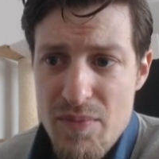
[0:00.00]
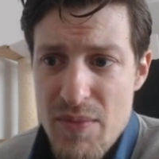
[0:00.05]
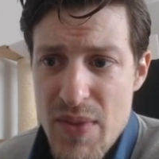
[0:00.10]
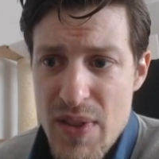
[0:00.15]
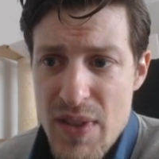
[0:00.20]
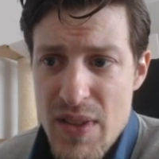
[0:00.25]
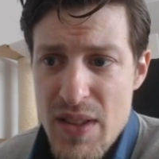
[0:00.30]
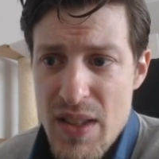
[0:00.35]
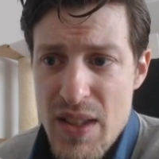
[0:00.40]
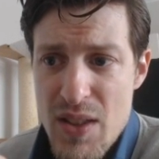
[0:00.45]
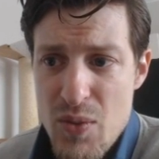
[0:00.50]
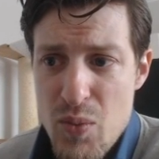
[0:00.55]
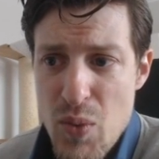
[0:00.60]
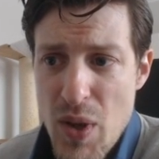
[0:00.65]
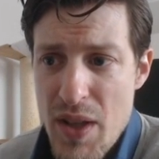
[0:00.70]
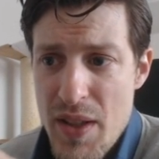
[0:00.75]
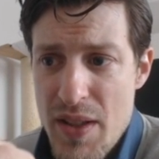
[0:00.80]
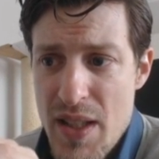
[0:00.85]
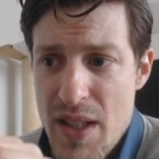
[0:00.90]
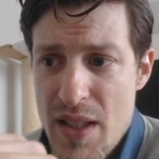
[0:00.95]
This
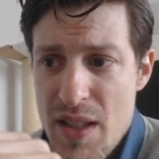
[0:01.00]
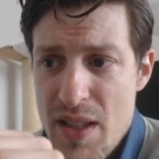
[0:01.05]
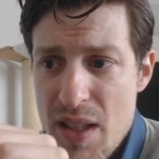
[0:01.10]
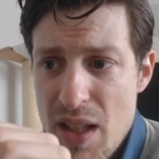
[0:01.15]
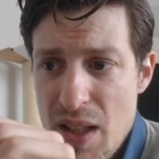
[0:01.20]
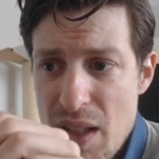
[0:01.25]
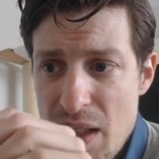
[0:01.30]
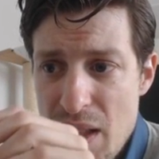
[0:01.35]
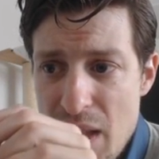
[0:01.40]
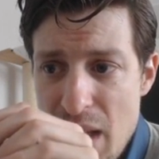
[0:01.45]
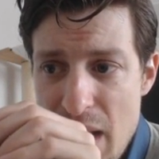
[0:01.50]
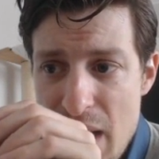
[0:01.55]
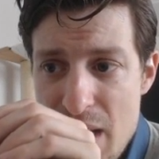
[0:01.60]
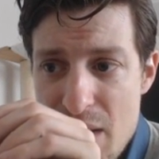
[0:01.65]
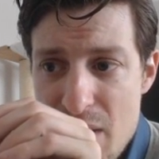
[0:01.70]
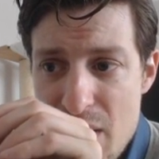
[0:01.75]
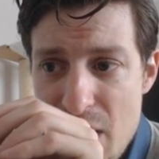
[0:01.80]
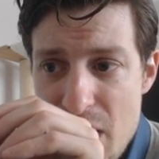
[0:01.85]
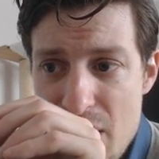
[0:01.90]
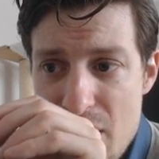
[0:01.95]
one needs a little
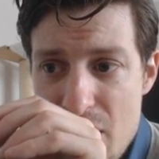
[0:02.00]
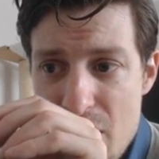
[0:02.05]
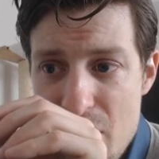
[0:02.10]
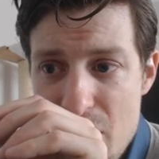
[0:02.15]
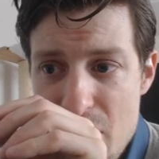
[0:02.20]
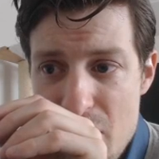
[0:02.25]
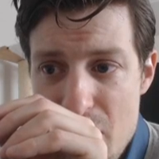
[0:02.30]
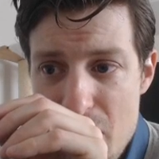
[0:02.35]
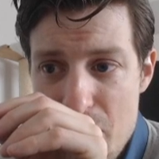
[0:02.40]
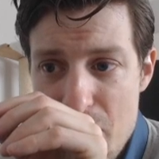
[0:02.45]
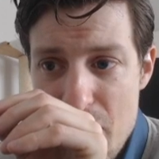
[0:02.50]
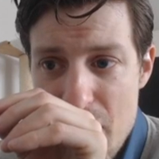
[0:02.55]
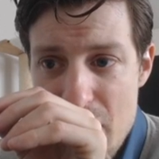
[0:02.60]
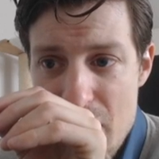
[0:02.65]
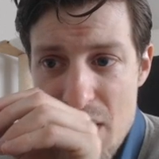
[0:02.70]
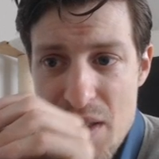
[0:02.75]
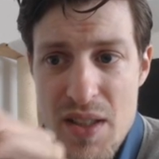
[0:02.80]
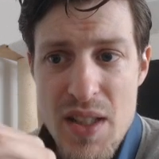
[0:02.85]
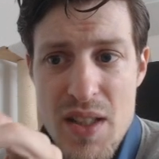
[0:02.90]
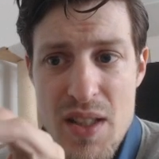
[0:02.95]
extra to do their
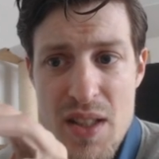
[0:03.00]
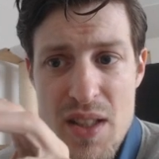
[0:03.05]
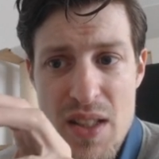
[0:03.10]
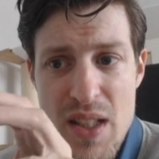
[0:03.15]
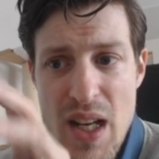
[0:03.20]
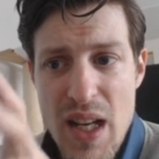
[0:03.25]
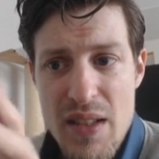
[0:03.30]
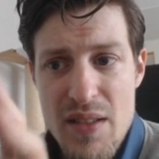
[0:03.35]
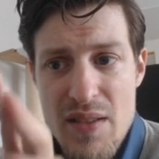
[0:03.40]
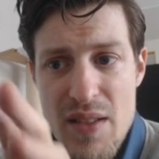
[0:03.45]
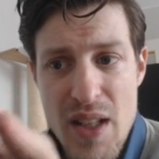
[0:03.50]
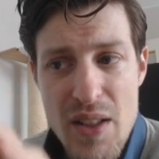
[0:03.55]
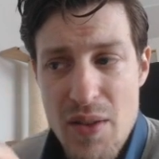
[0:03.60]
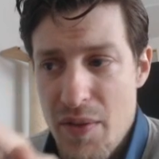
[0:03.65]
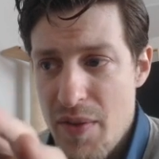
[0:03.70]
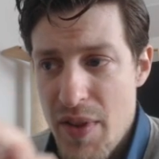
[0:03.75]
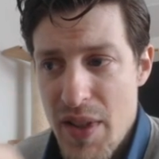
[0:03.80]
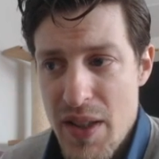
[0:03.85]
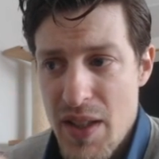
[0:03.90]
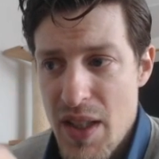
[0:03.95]
business. I
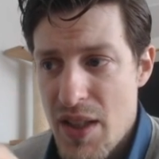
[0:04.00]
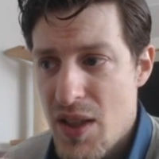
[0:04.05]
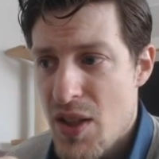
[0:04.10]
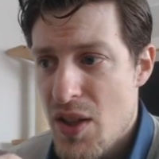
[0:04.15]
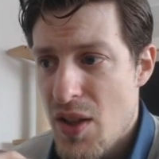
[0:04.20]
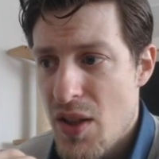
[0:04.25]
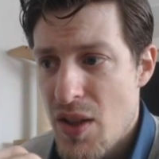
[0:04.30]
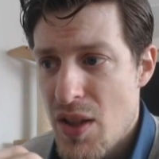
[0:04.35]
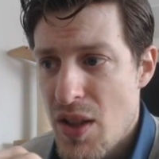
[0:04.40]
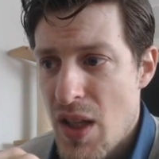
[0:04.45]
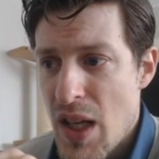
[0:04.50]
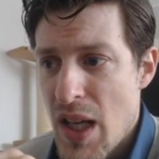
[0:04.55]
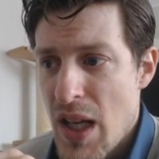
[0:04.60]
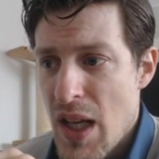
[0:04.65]
don't think that's good.